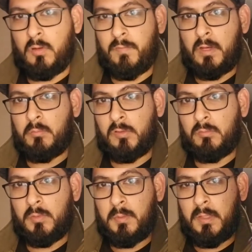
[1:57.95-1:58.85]
Venom
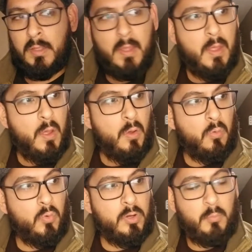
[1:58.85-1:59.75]
seems to be
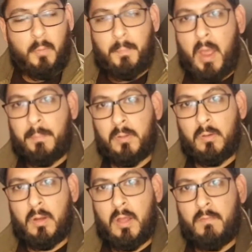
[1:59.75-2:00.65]
one of the more
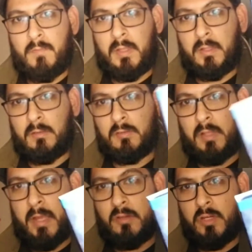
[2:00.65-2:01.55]
popular
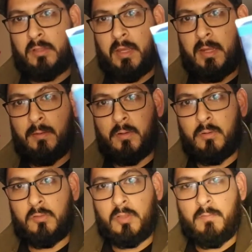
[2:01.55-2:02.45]
villains /
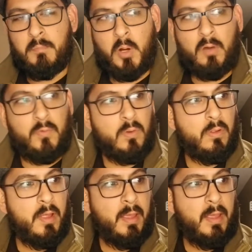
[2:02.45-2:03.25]
anti-heroes of Marvel,